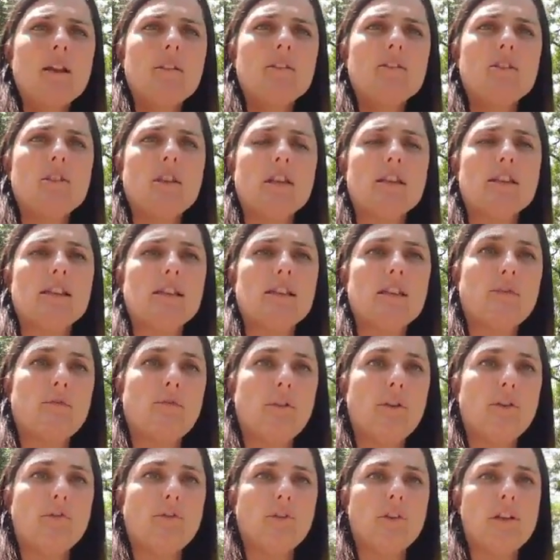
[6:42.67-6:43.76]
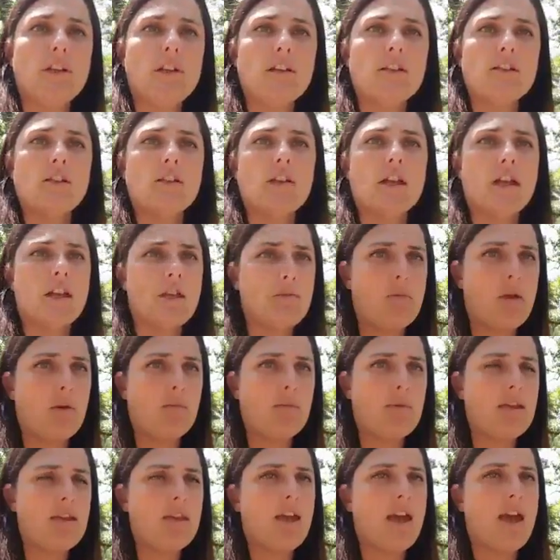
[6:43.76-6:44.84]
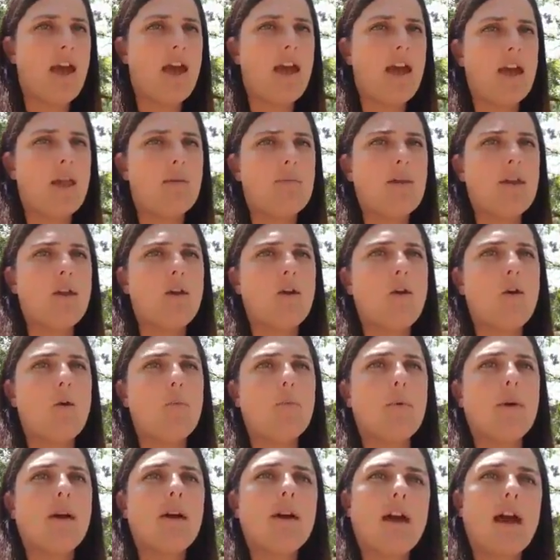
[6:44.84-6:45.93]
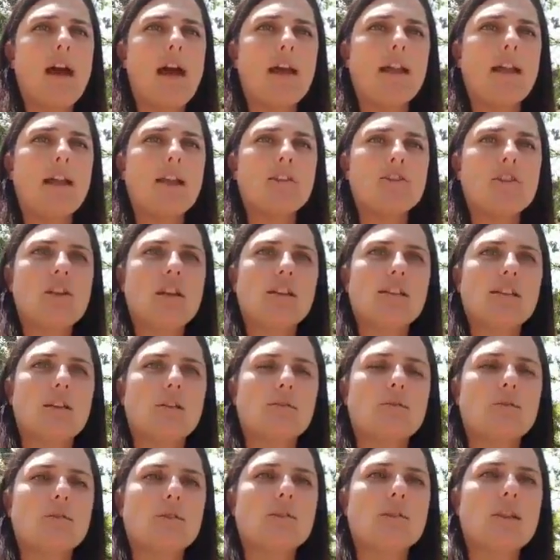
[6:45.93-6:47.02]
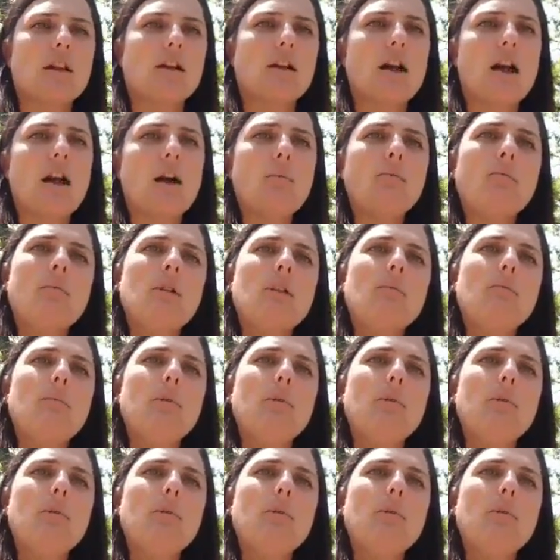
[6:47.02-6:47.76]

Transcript: just feel free to email me at amyhope@htxoutdoors.com.